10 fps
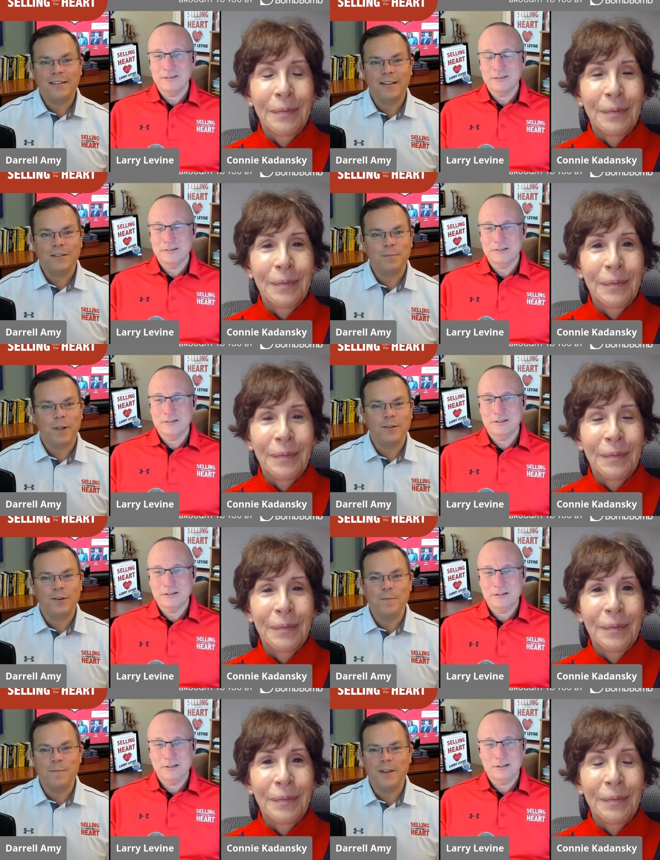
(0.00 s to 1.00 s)
Speaker 1: It's a pleasure
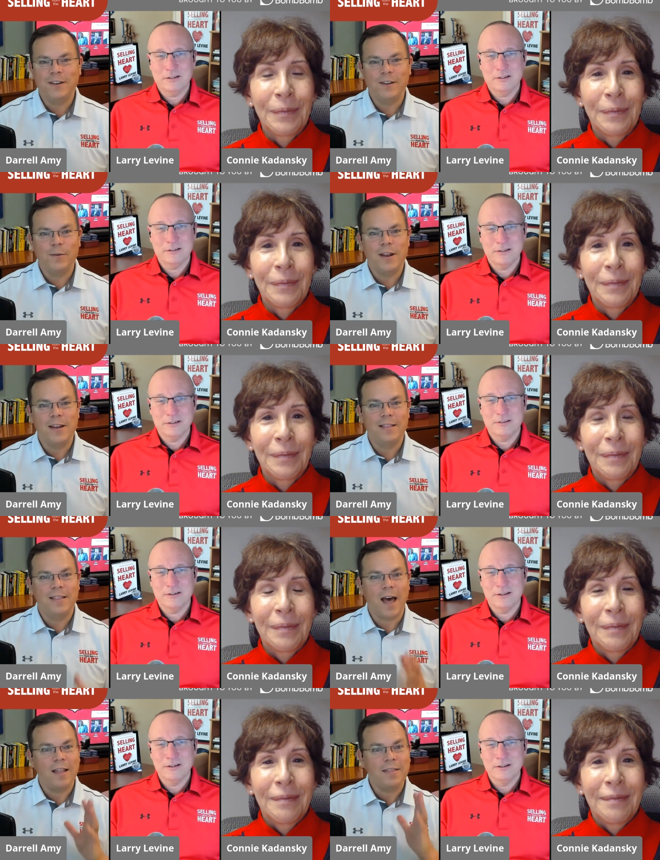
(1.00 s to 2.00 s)
to meet you. And
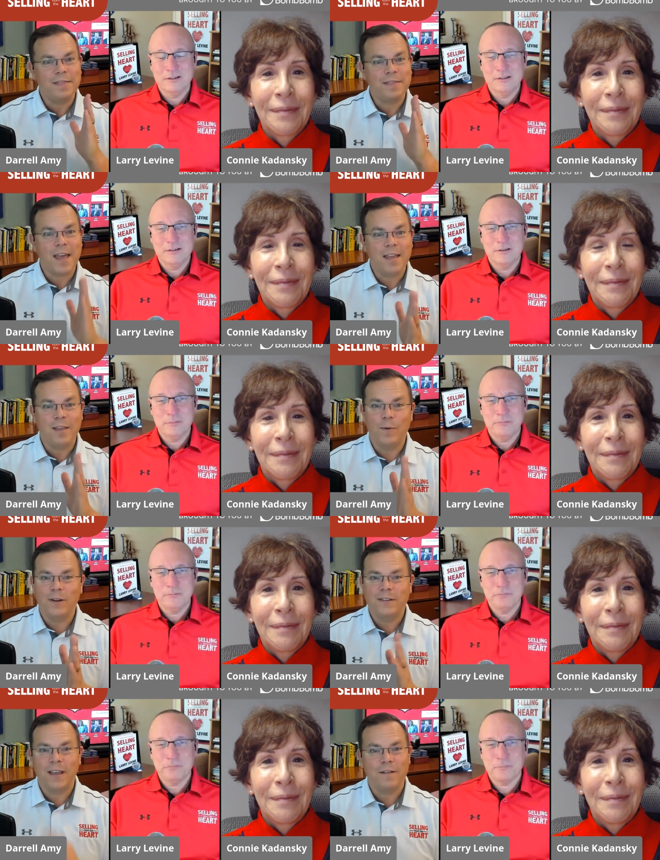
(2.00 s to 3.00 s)
uh, thank you
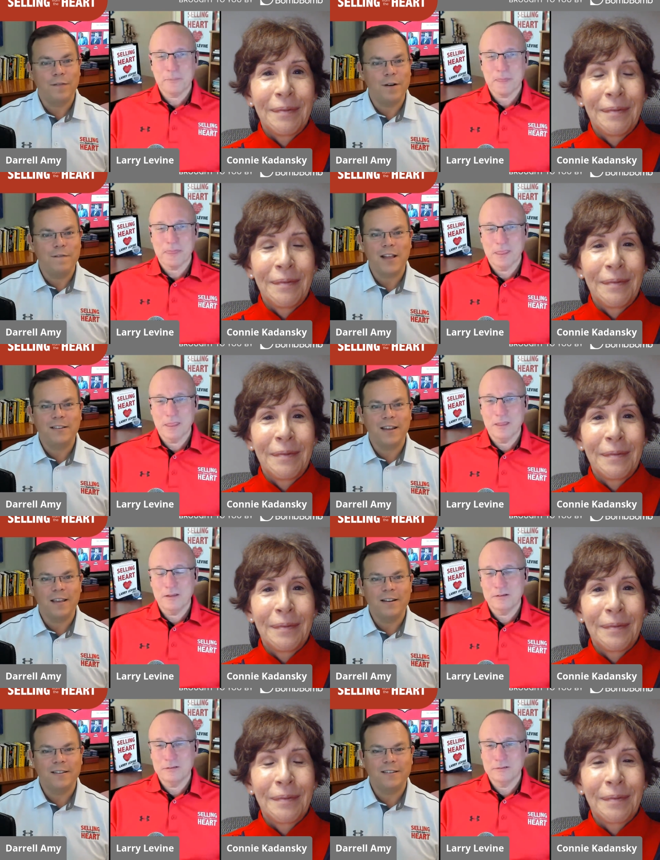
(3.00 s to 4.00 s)
once again for investing
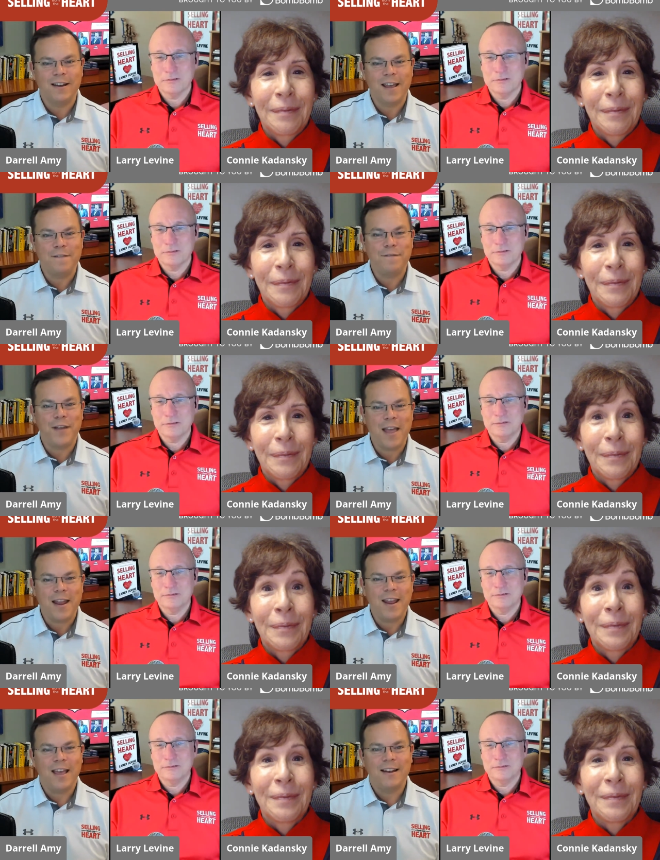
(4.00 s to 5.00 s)
in us today.
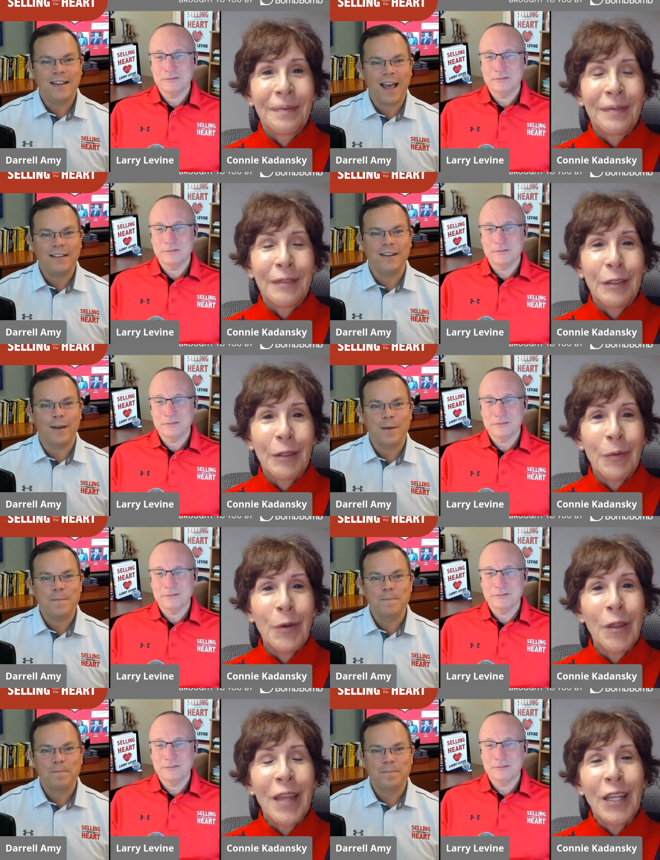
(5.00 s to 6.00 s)
Fantastic.
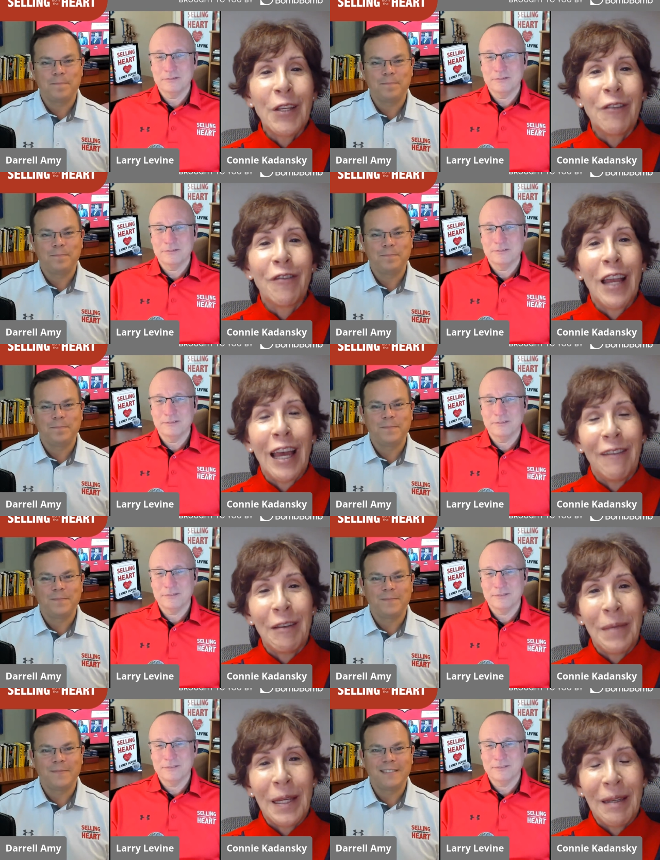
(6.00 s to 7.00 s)
Speaker 2: Well, thank you for
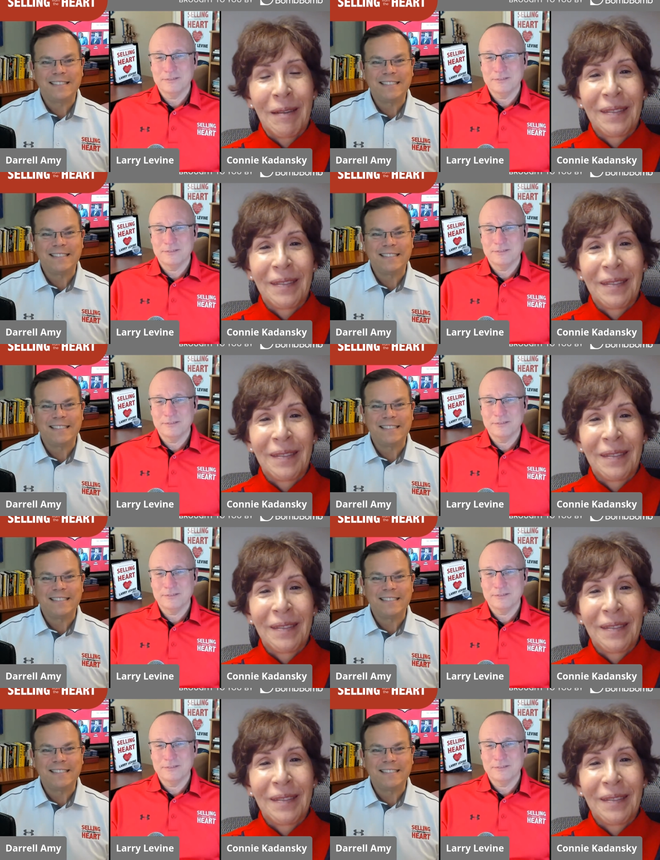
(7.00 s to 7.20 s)
having me.